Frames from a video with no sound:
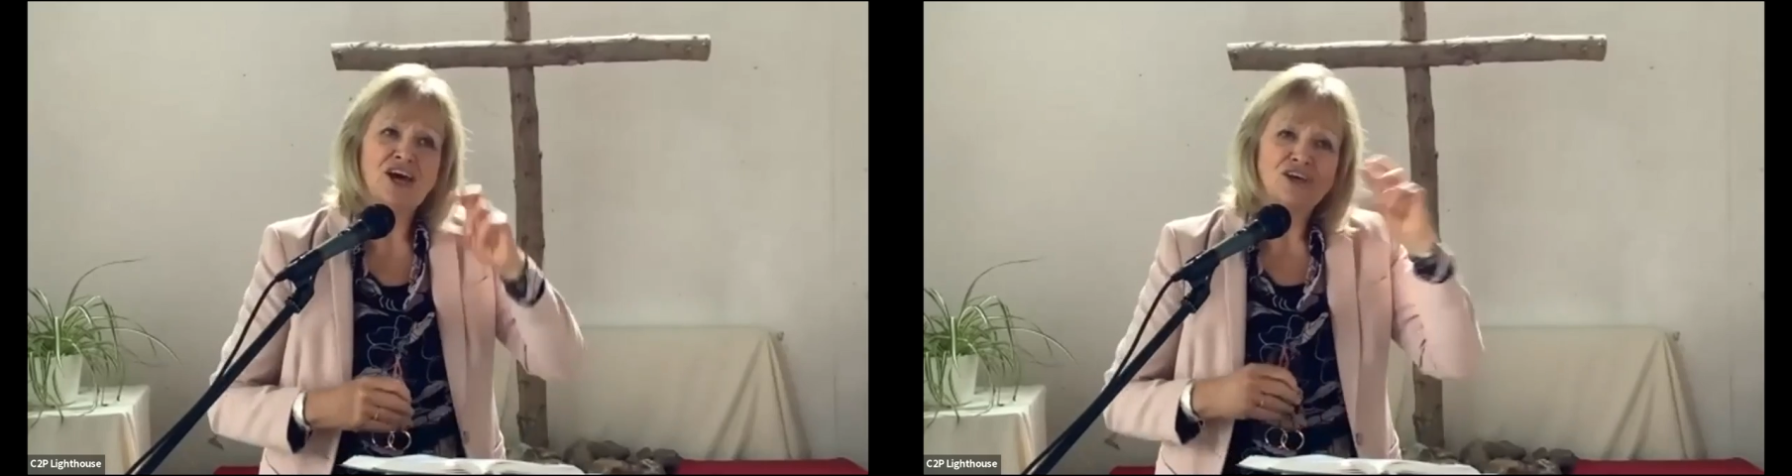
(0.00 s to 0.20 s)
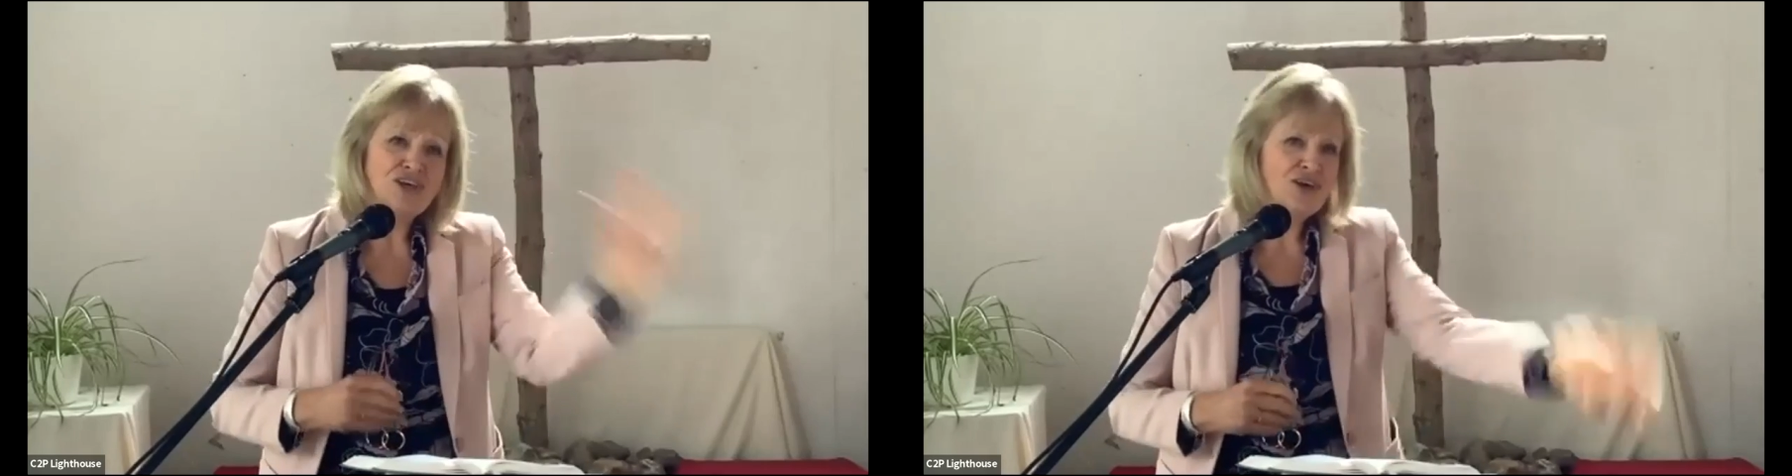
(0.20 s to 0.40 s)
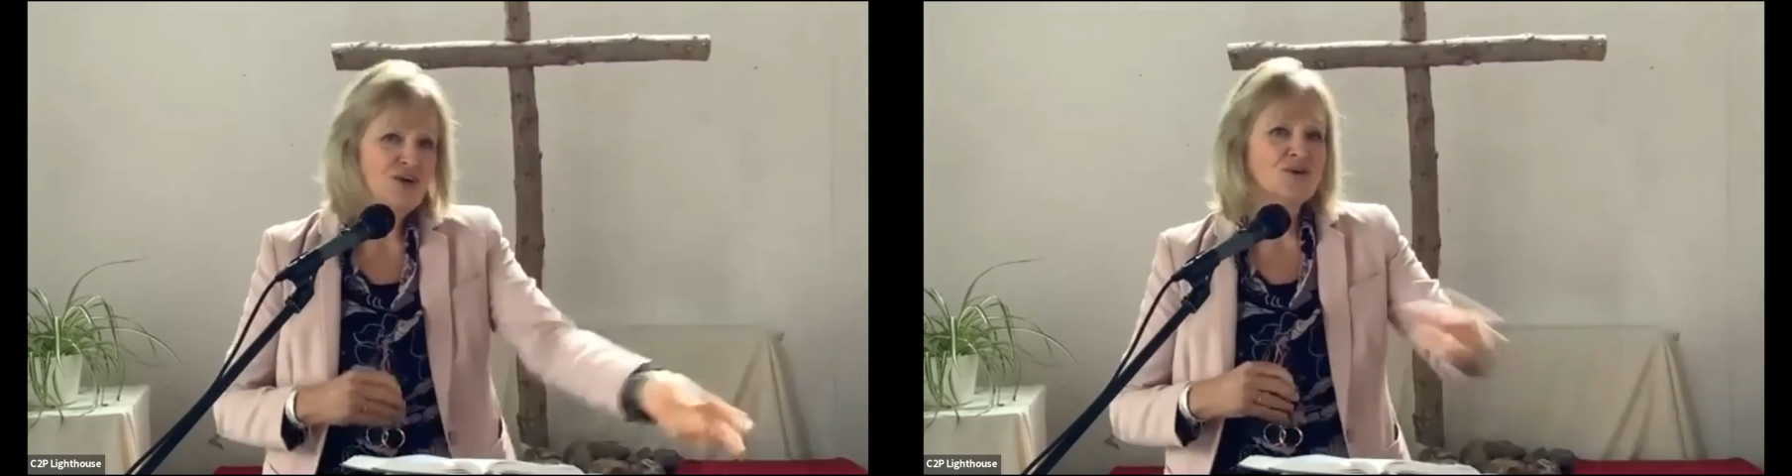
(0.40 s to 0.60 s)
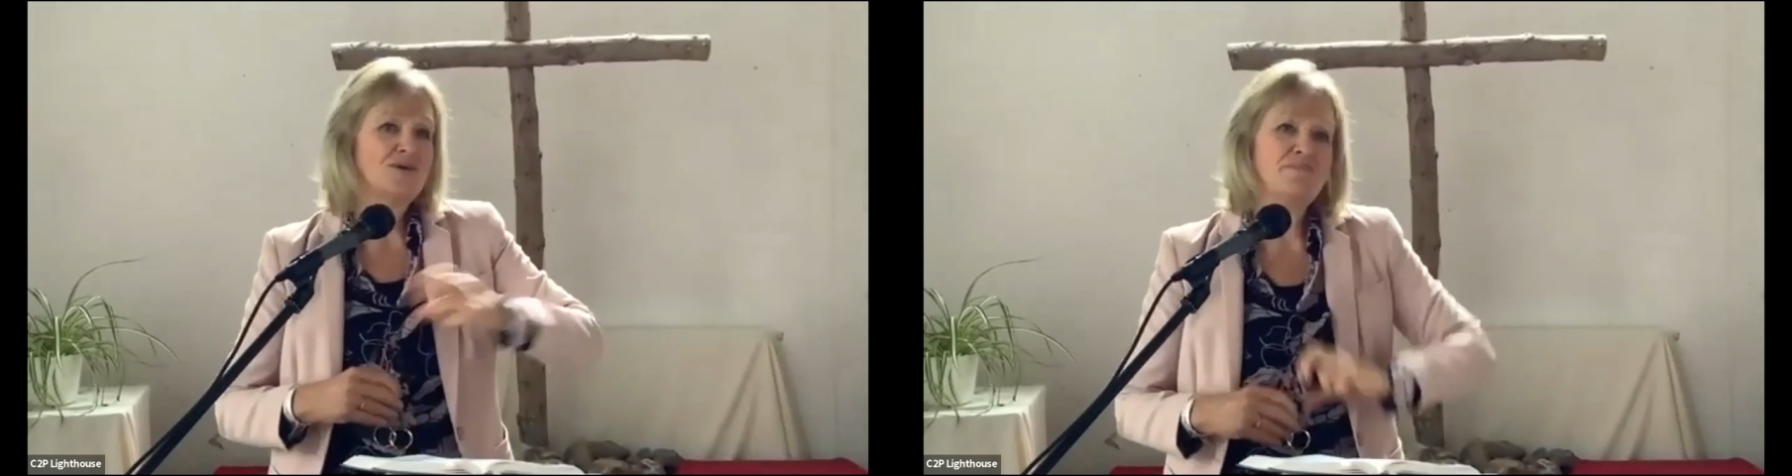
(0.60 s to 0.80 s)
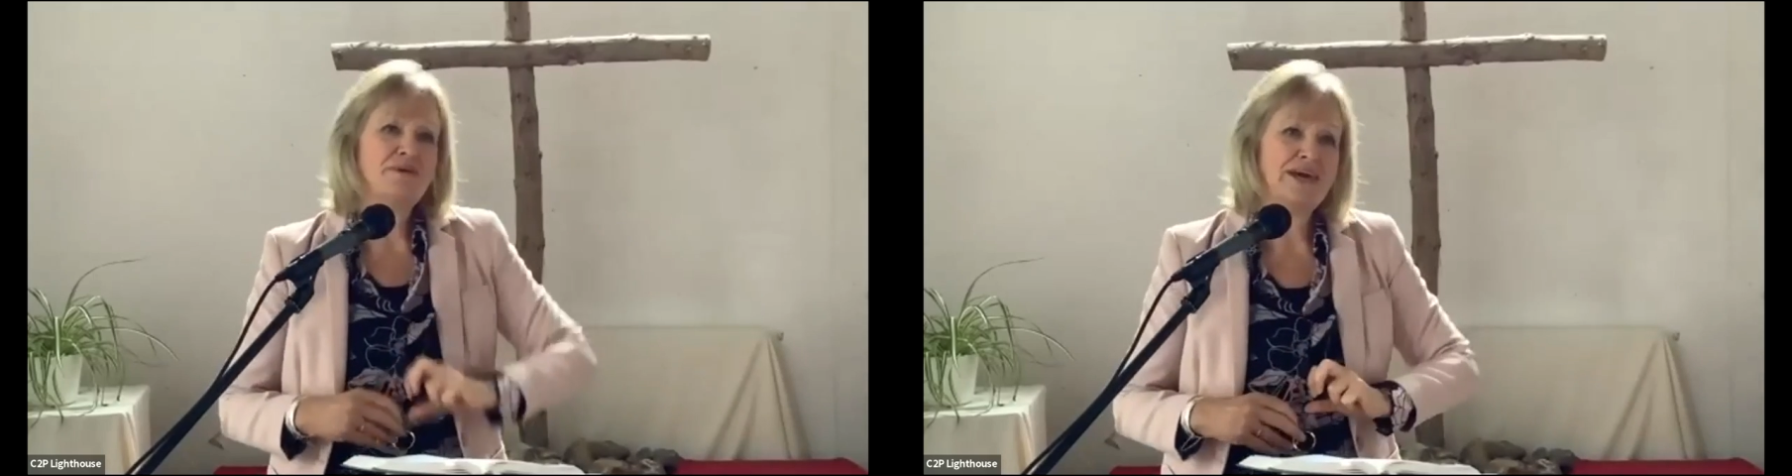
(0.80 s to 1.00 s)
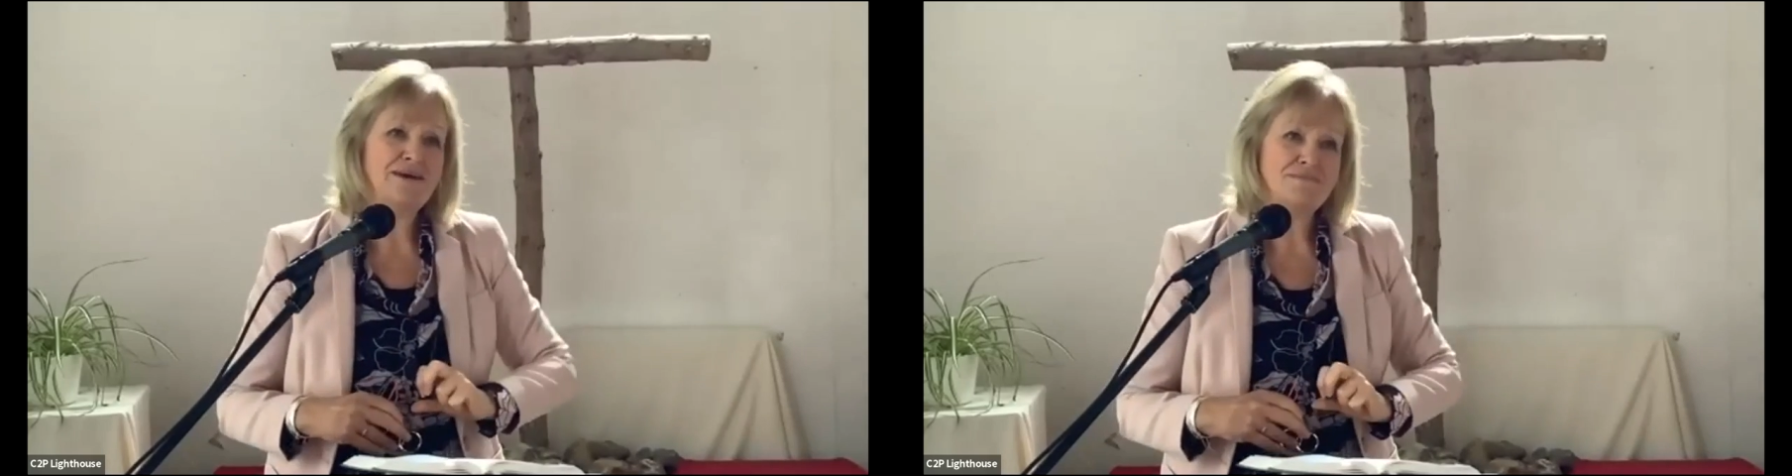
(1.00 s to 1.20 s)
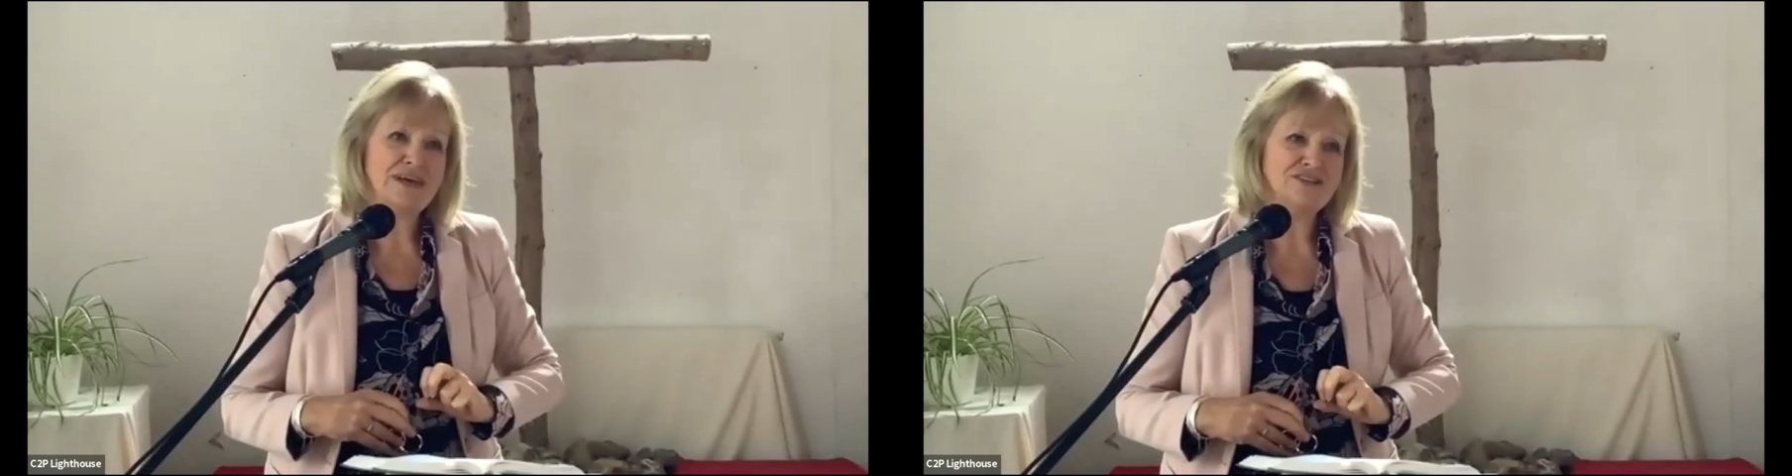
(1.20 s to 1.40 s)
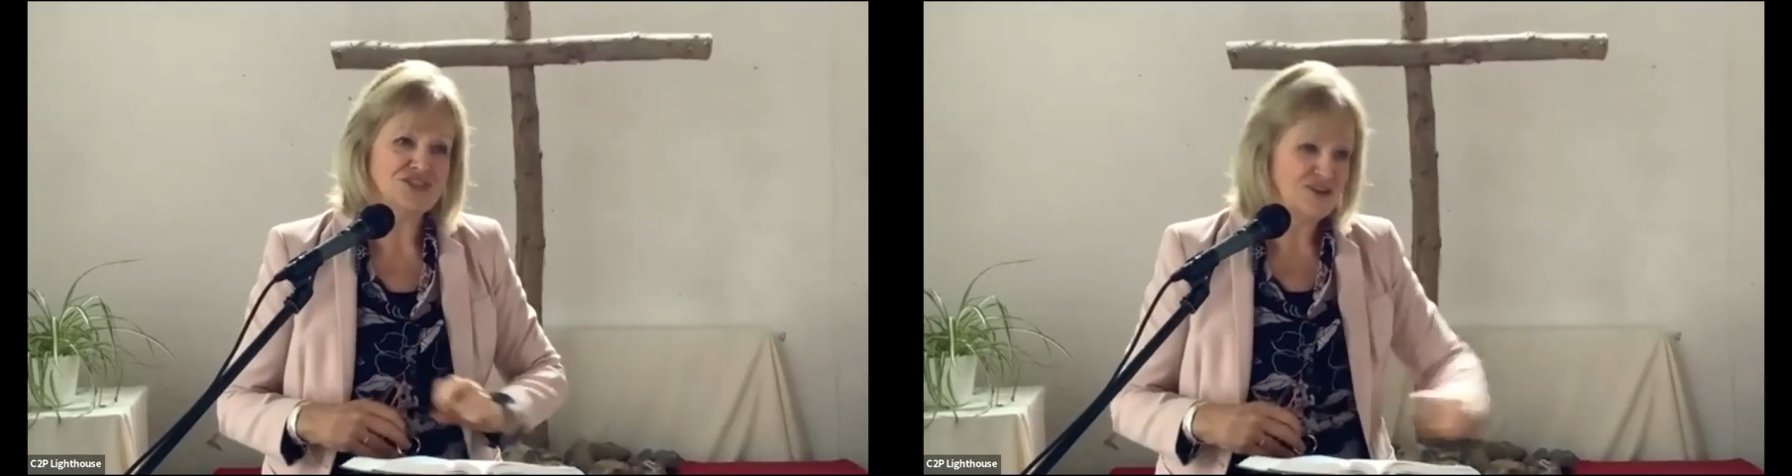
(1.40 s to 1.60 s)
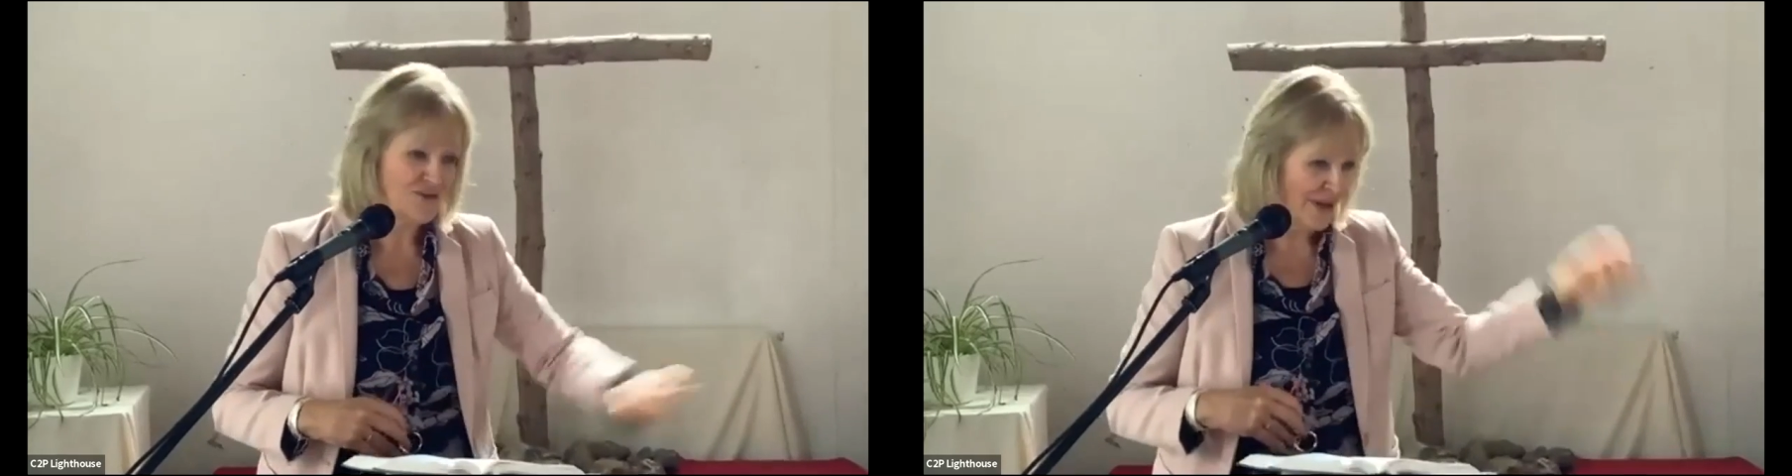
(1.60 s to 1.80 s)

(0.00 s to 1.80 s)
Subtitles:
You can be in me too,